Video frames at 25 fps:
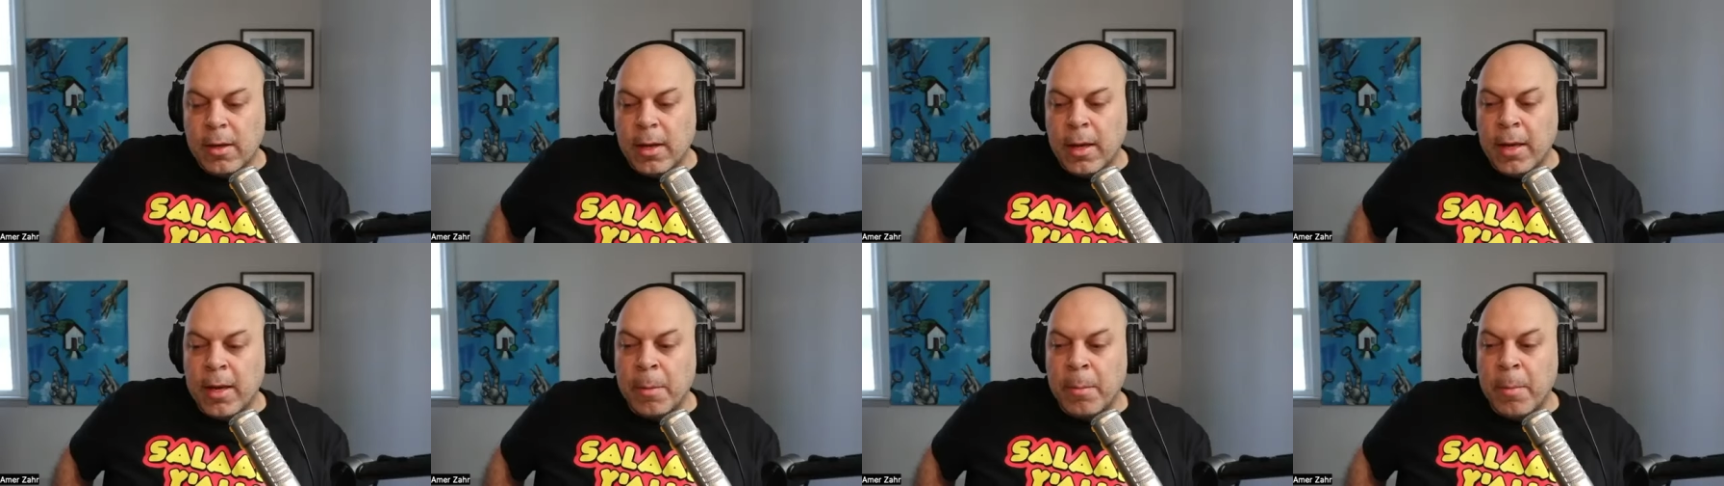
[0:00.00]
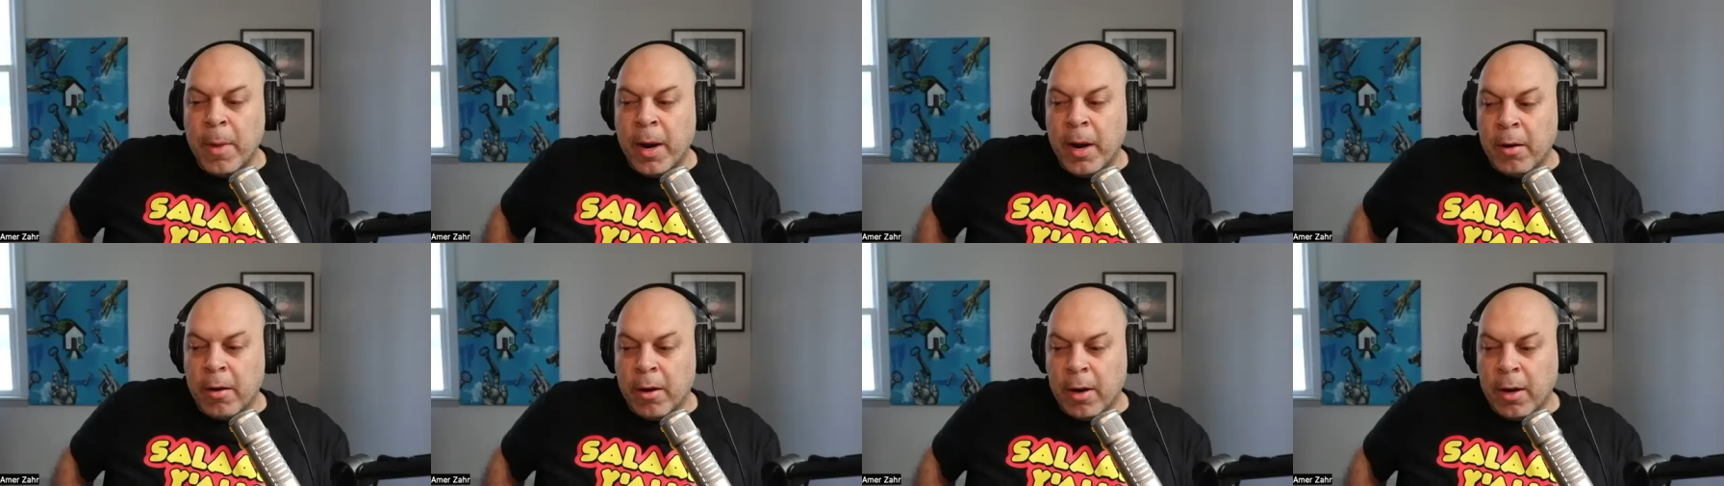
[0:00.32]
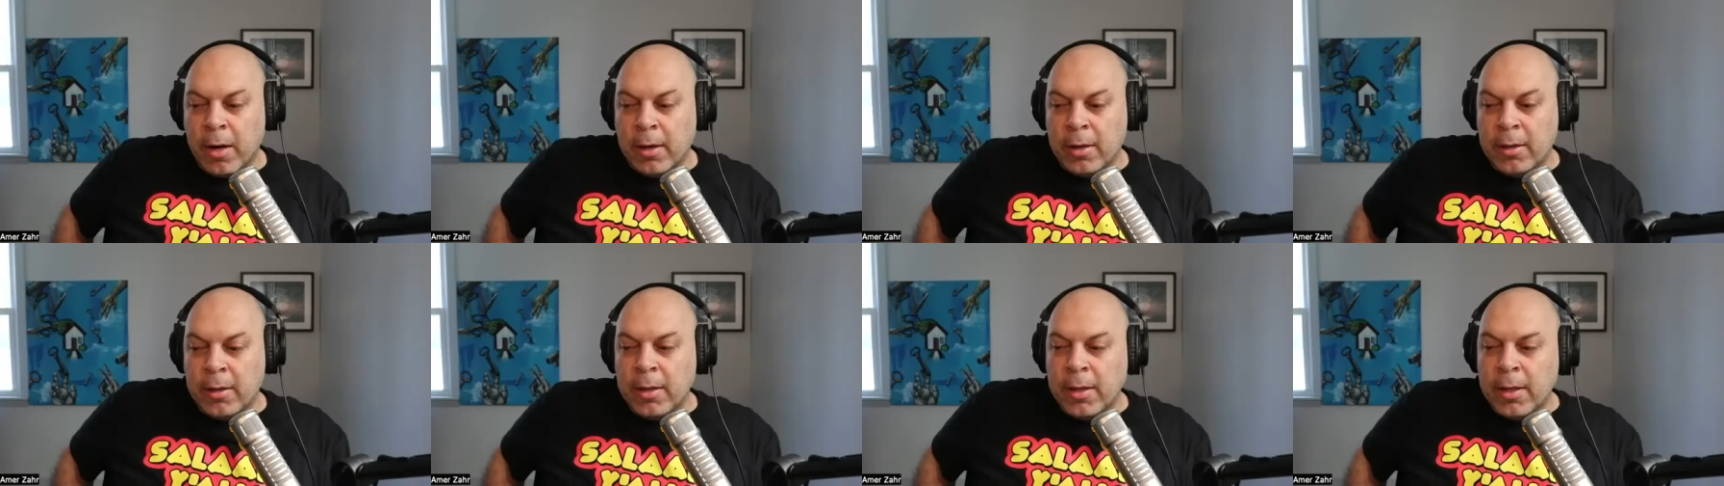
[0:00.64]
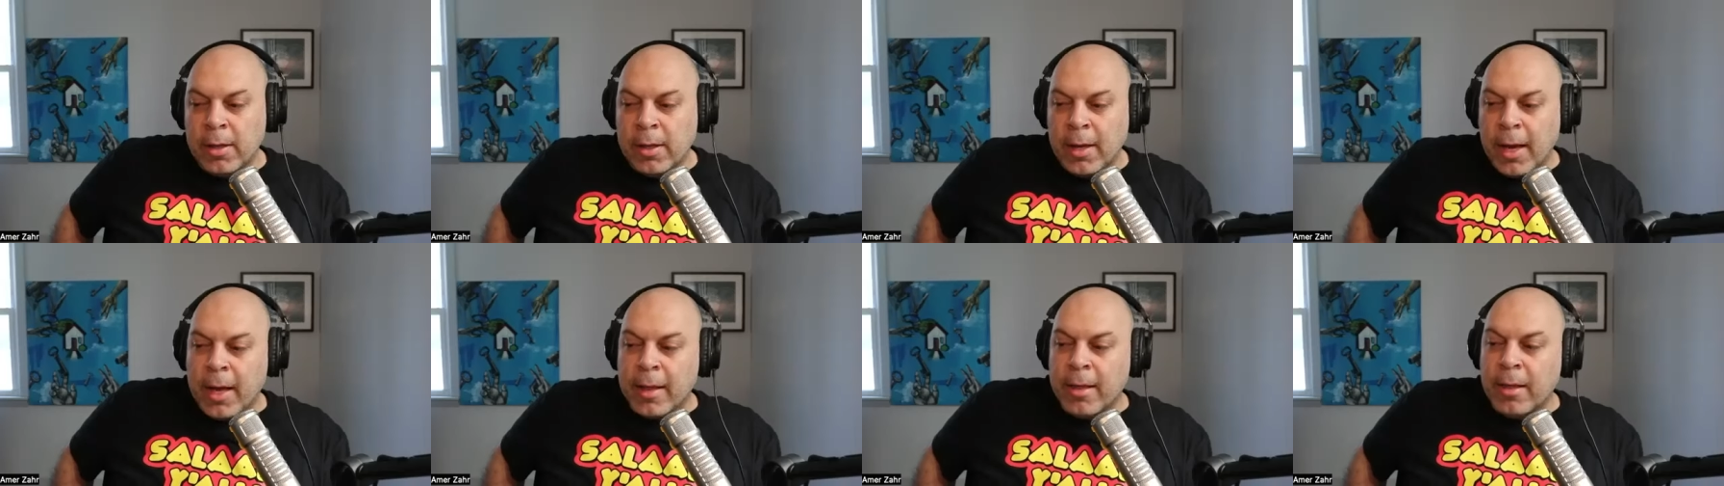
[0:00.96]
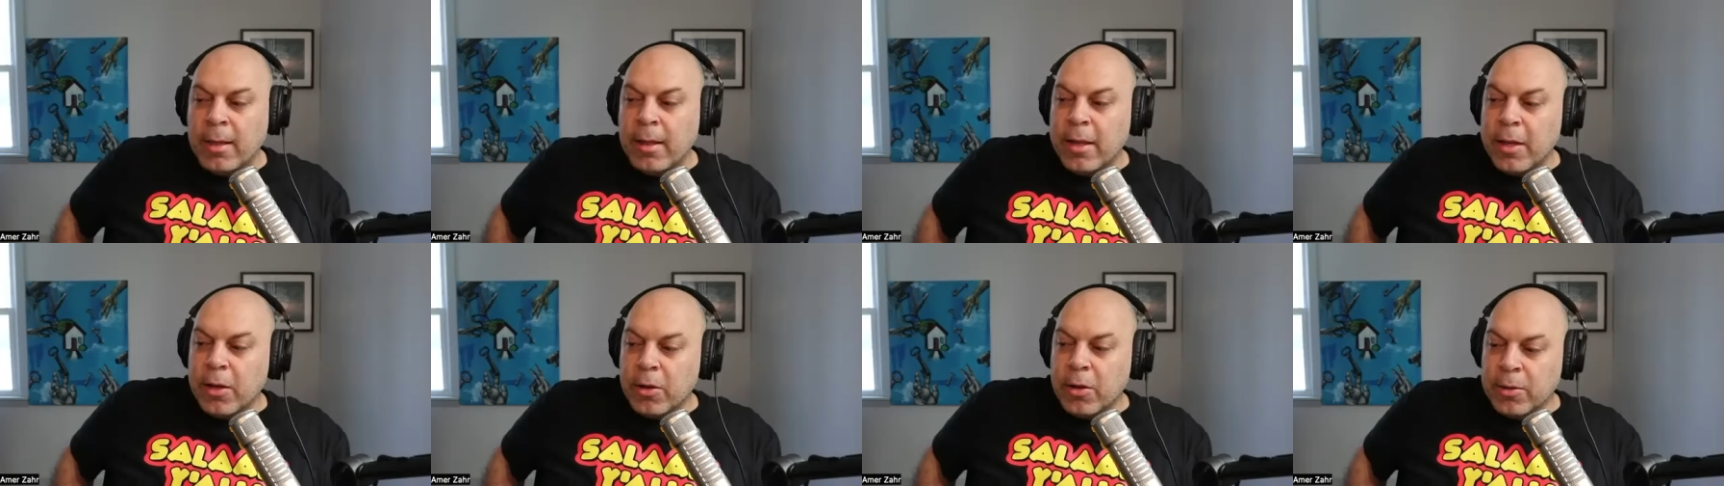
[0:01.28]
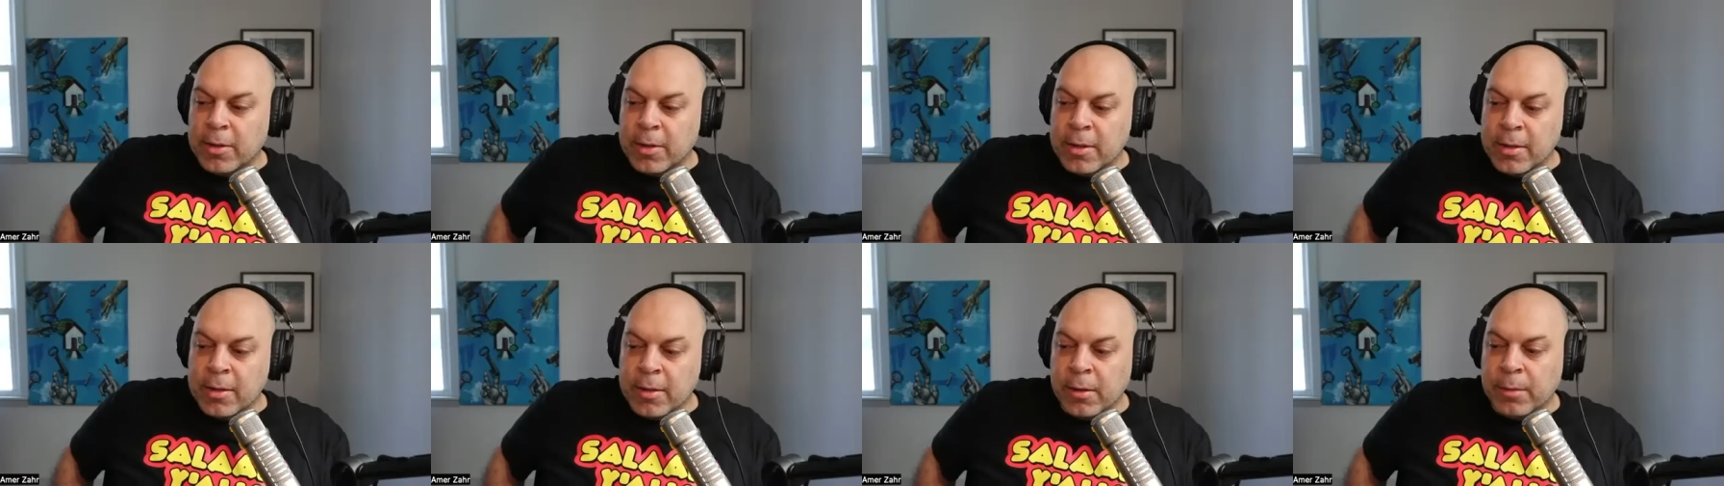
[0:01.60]
in America and the legal
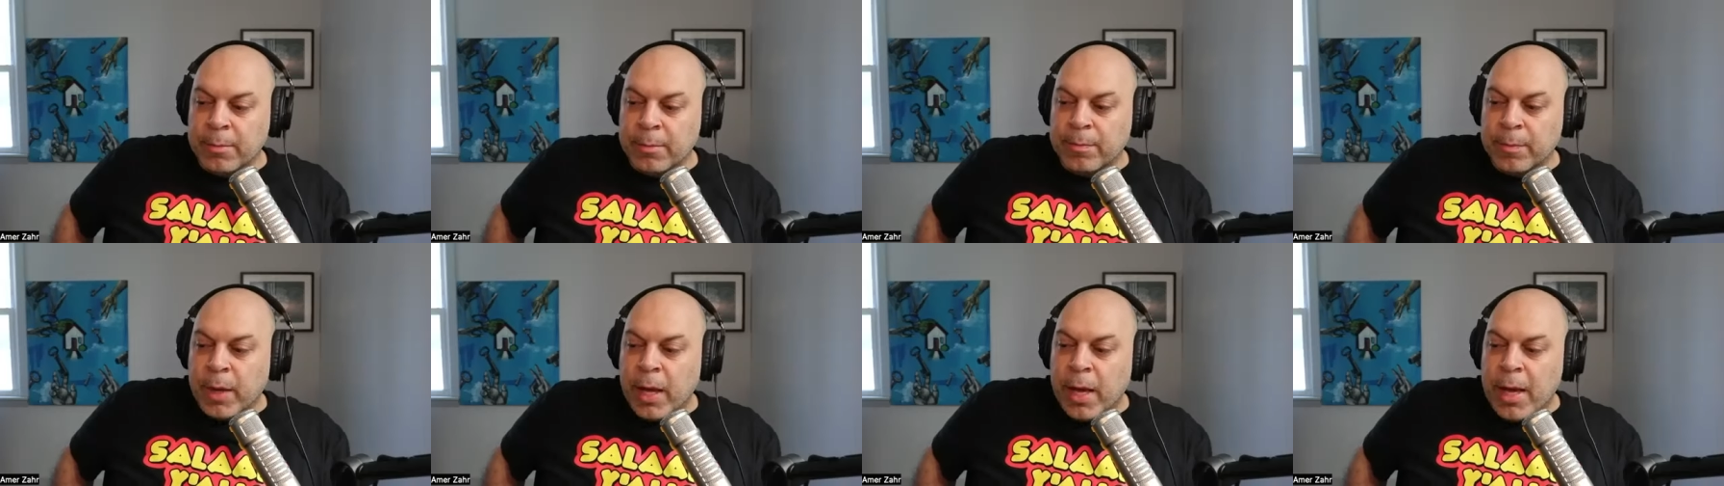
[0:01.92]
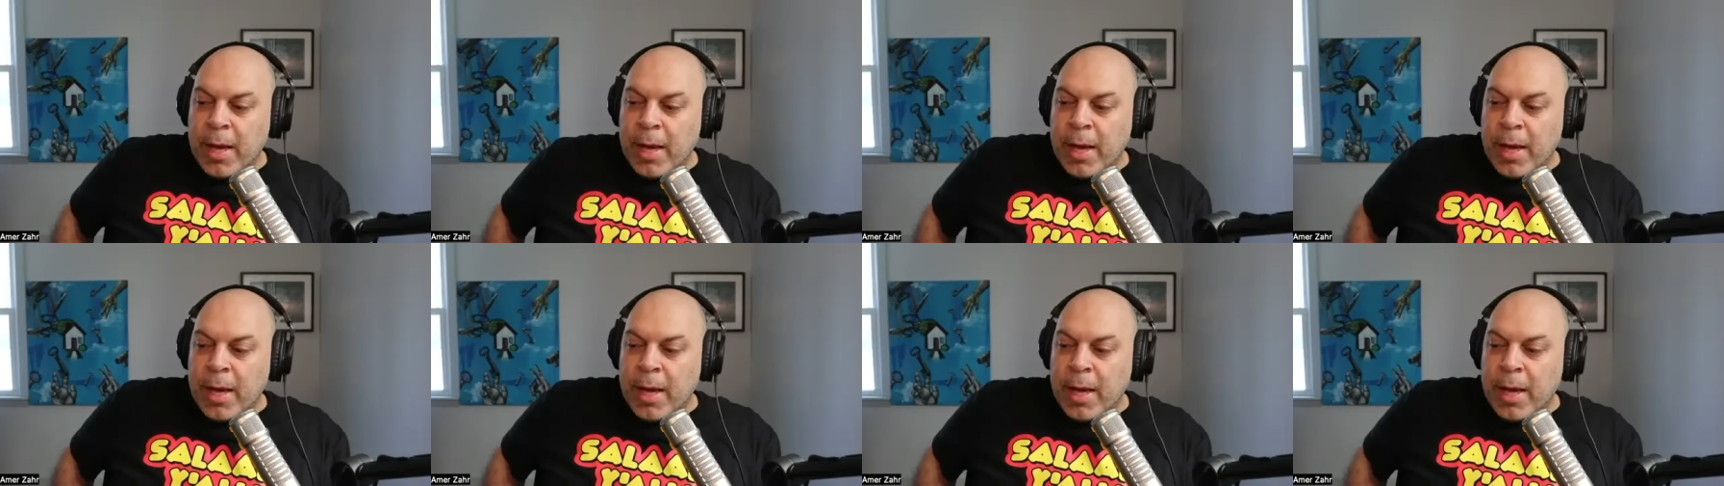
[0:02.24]
system